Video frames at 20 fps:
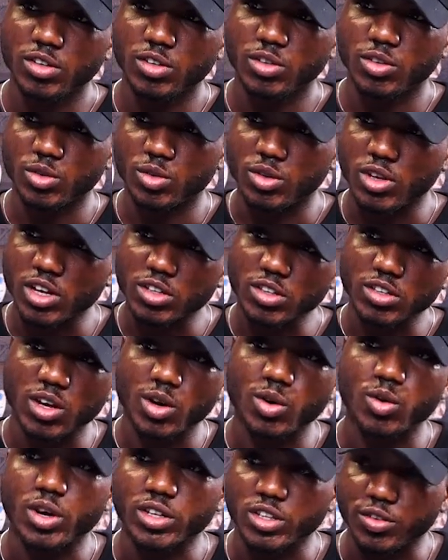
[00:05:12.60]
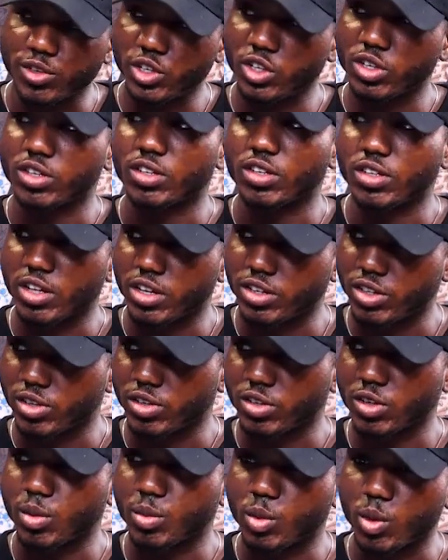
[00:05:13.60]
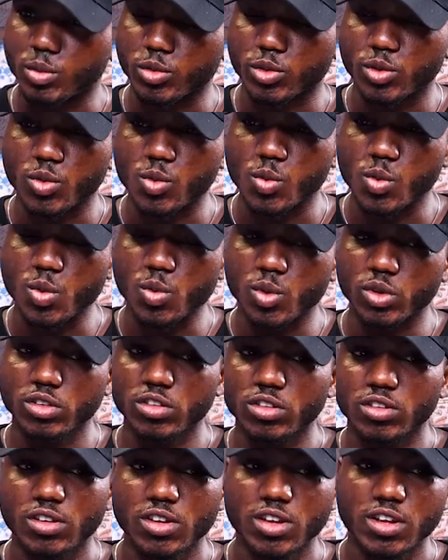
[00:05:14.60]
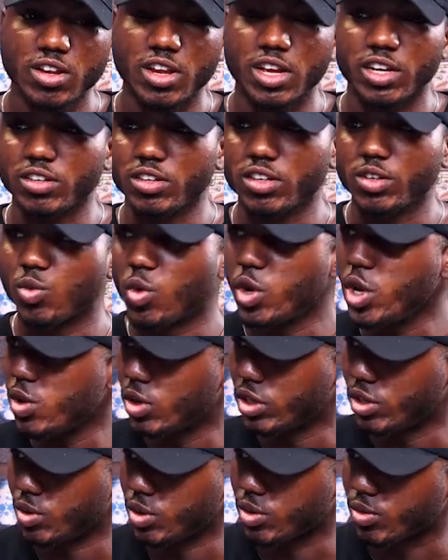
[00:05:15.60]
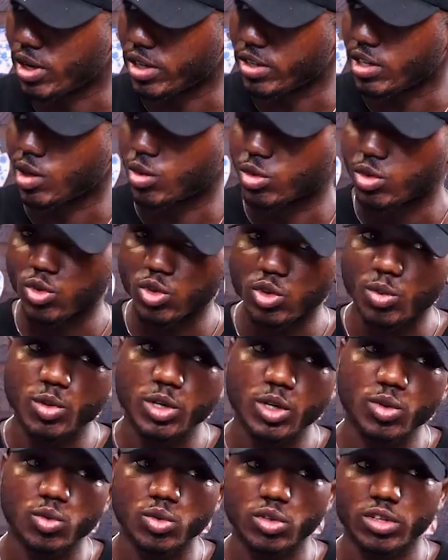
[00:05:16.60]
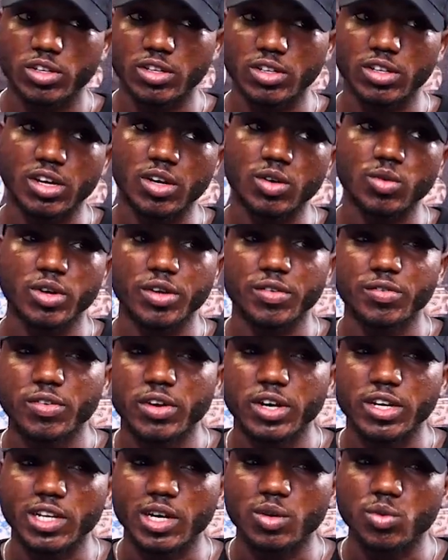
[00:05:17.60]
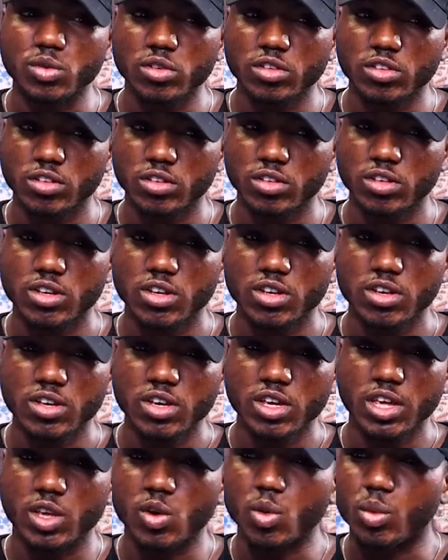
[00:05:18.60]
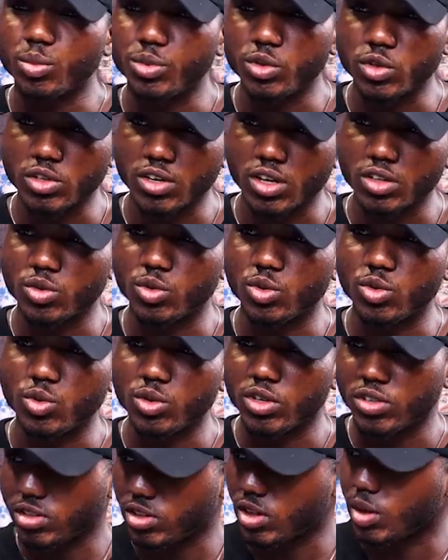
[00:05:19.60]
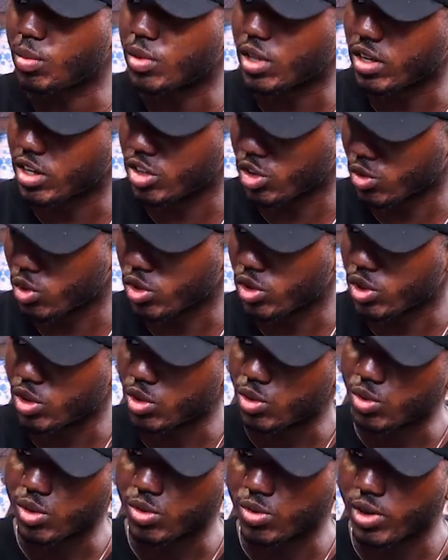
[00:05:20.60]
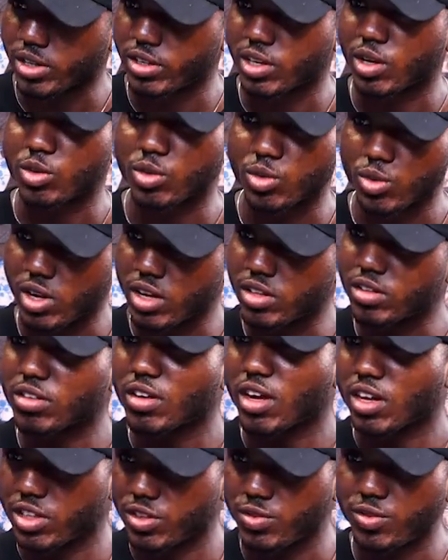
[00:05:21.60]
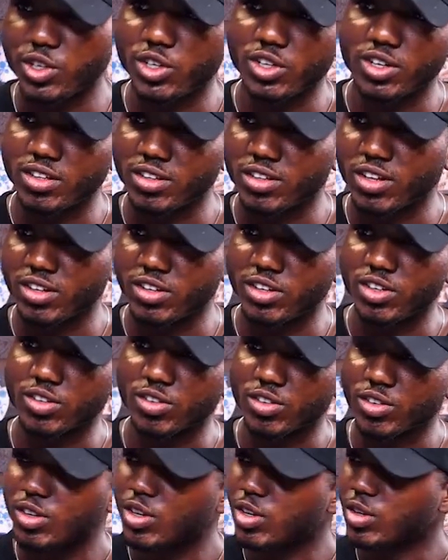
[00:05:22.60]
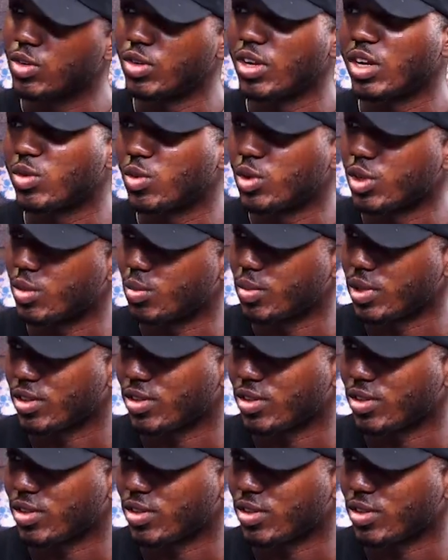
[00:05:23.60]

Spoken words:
So that's how artificial intelligence came up. Mm. So we want, like what you are doing right now, so somebody could say that, okay, fine, I want a computer to do the same thing as what you're doing right, right now. So that's artificial intelligence. Mm. So that's what it means.